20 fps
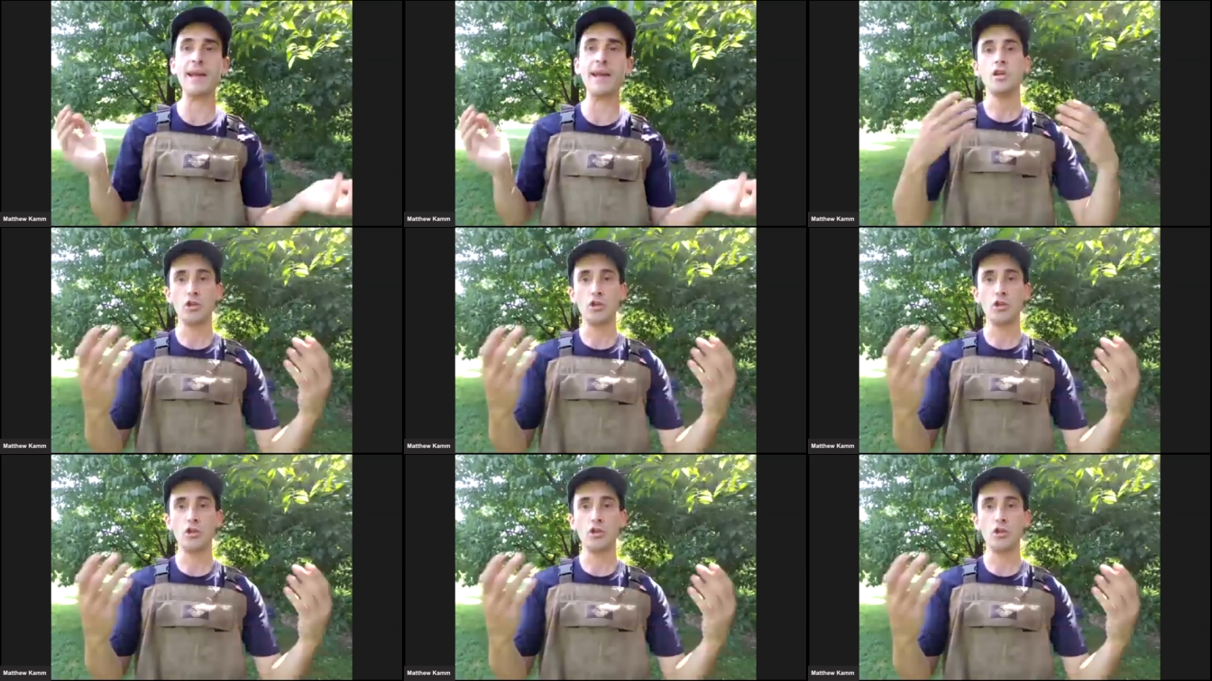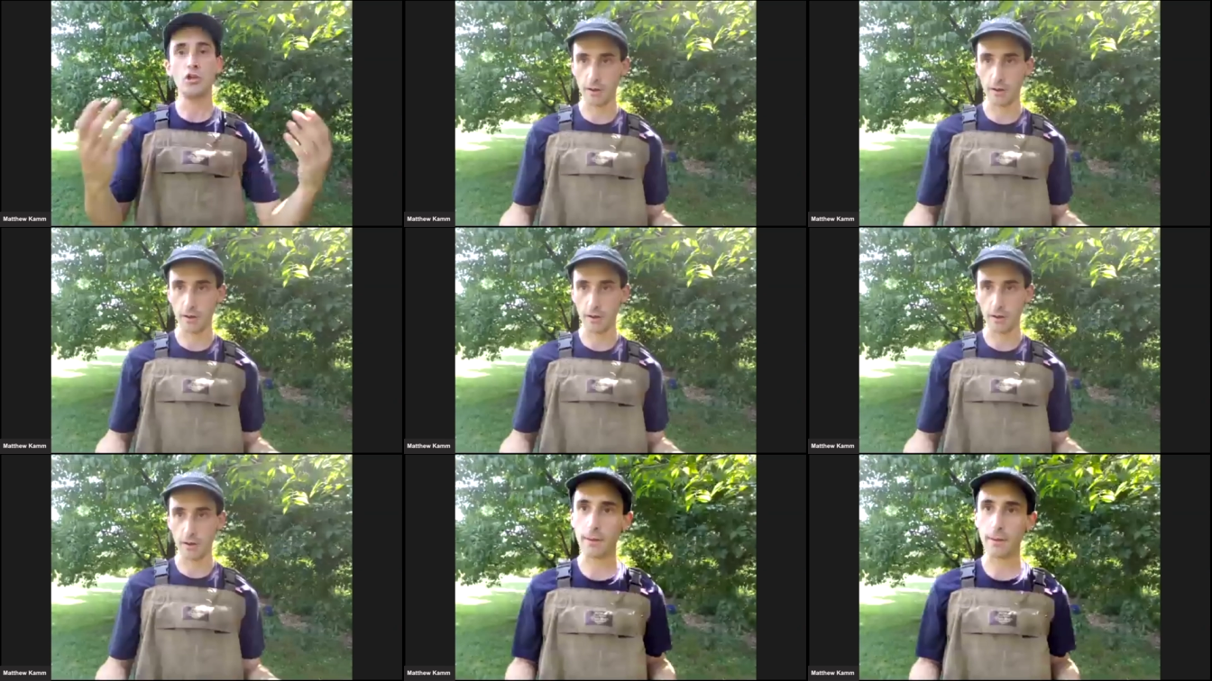you can pick
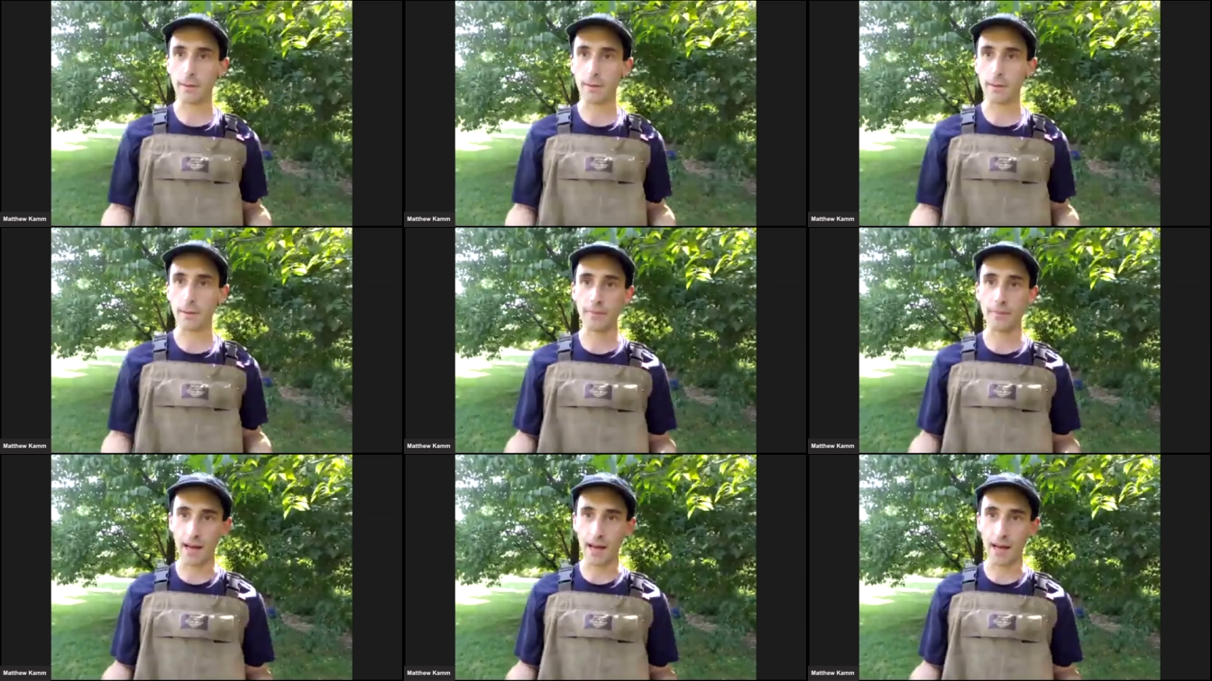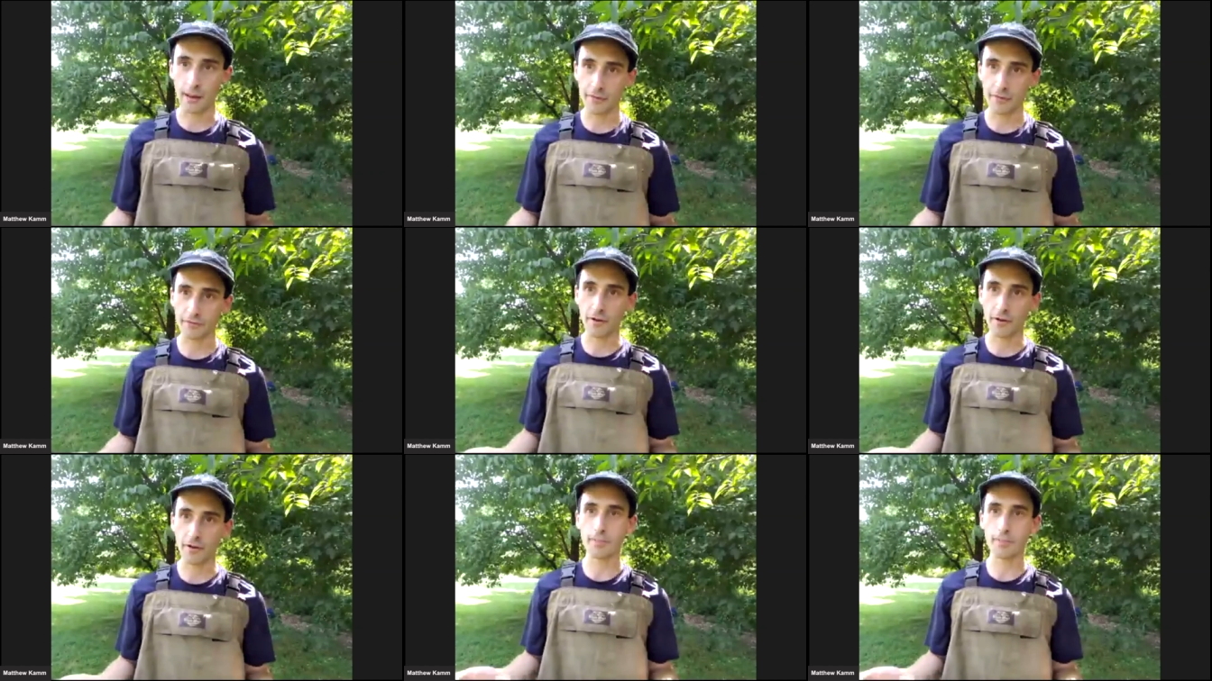up salmonella from
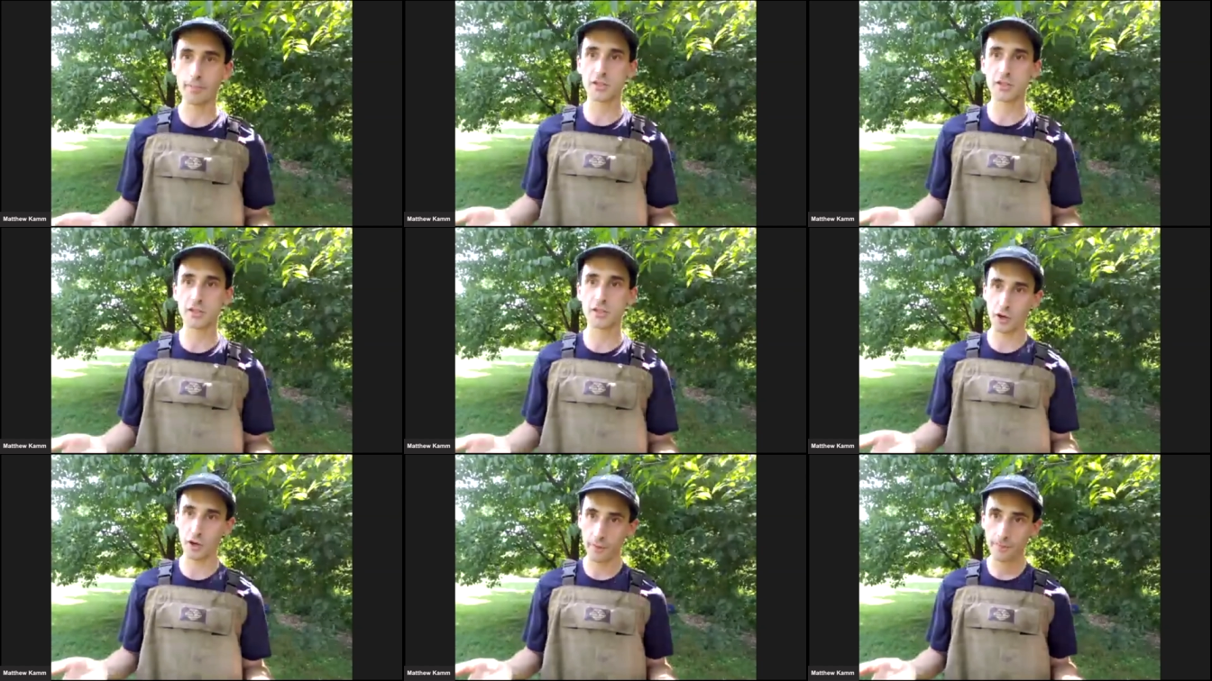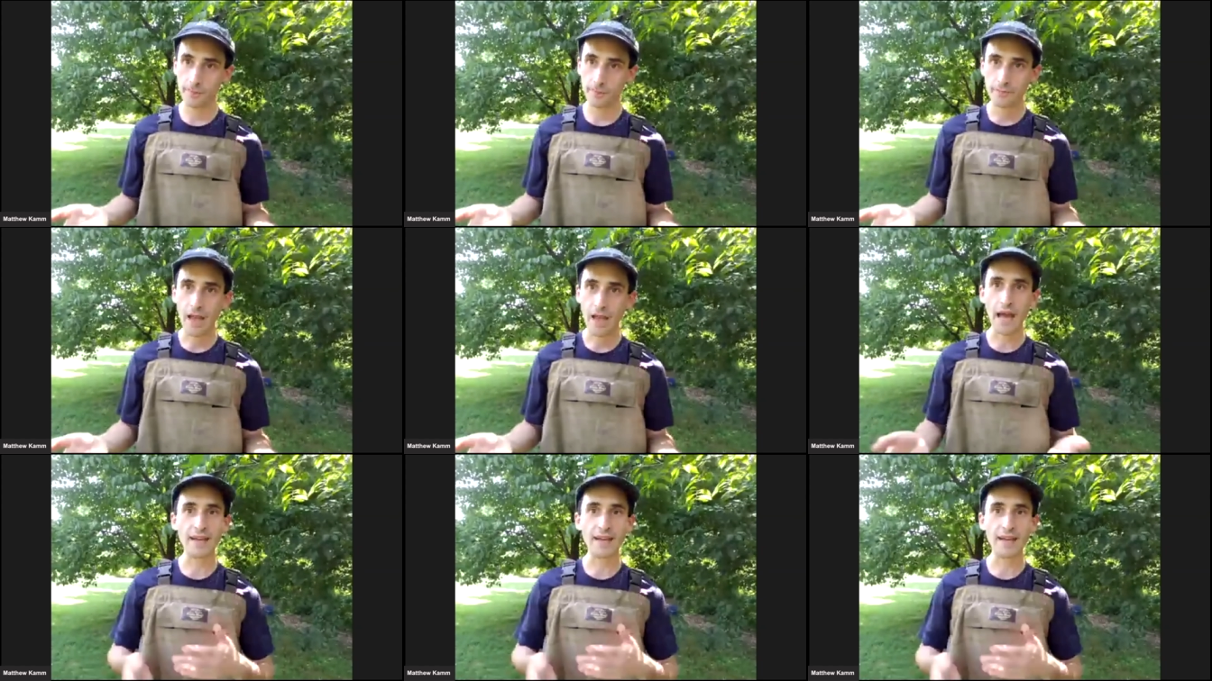the turtle and
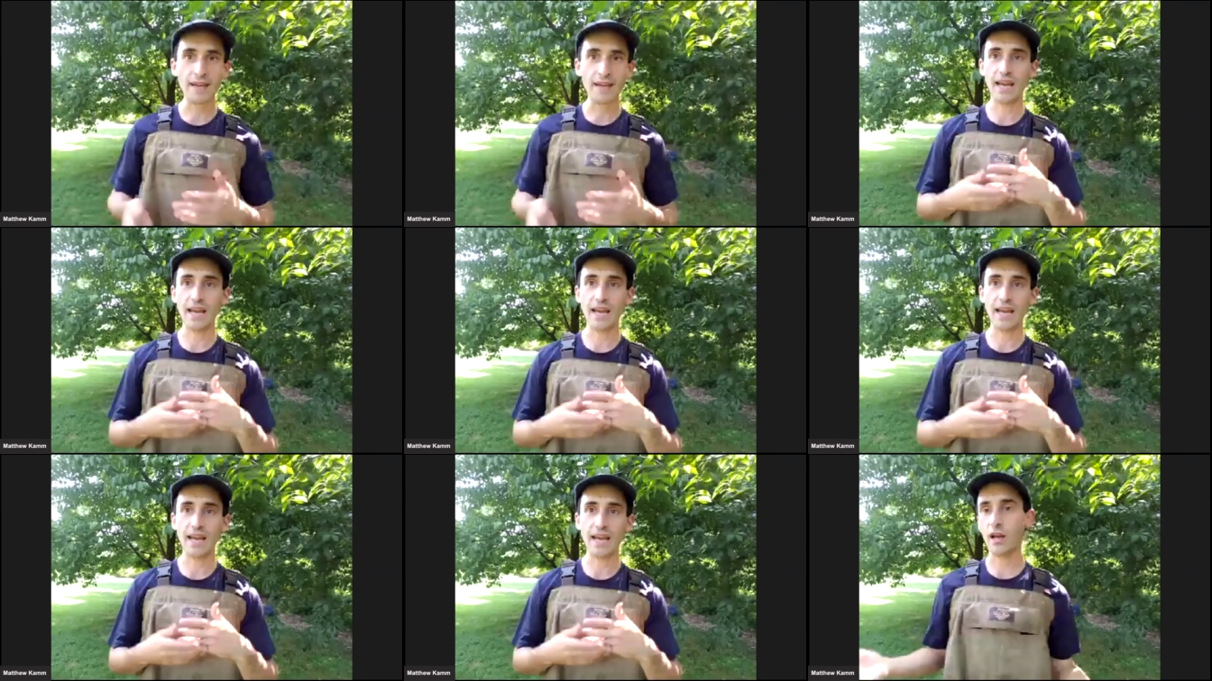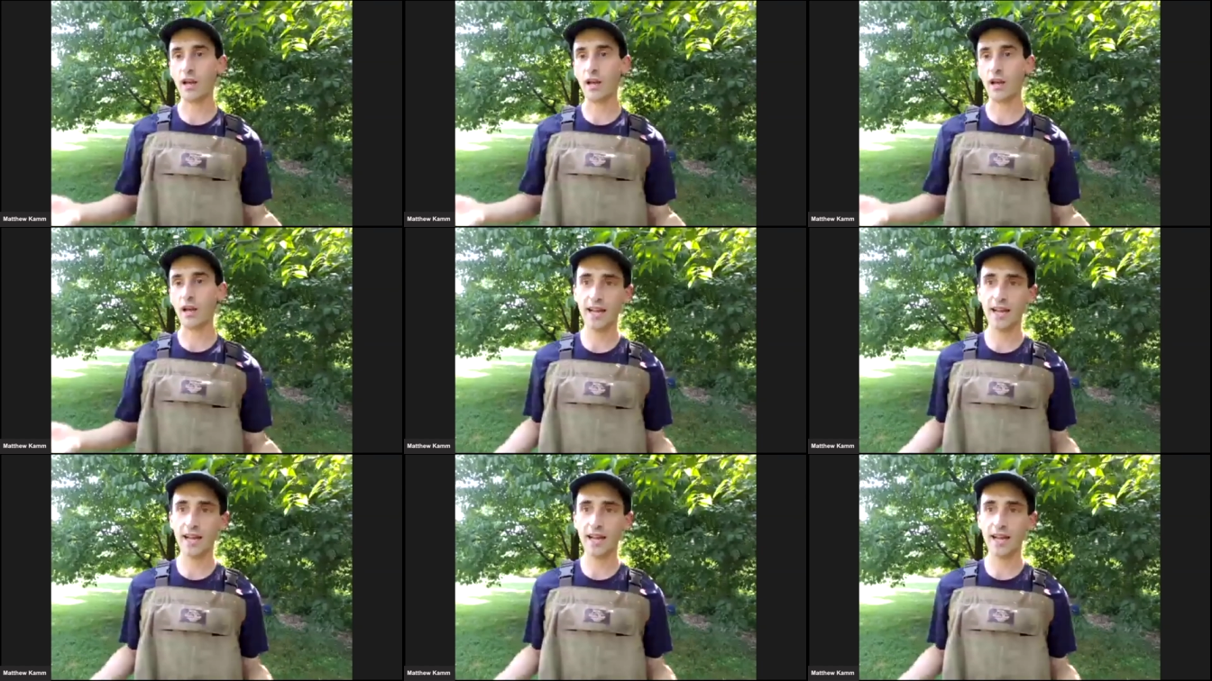get yourself sick.